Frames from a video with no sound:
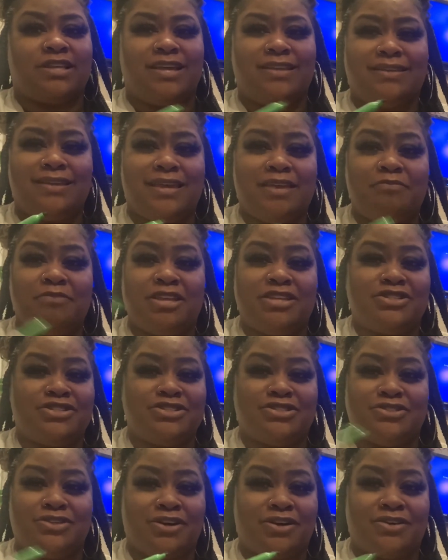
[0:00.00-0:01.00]
Look at me just
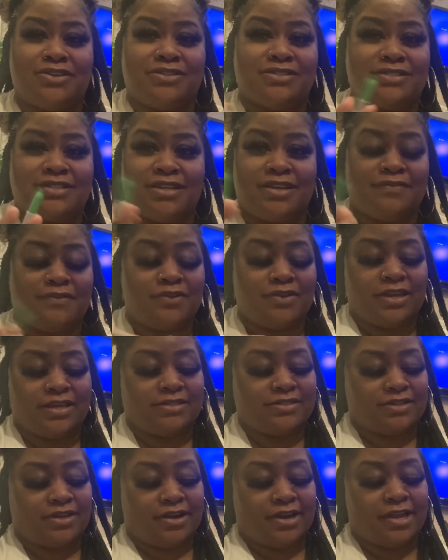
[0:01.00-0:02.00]
drawing on stuff. Okay,
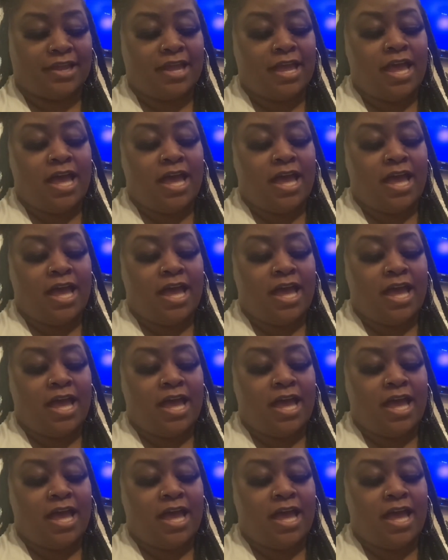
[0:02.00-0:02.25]
sorry.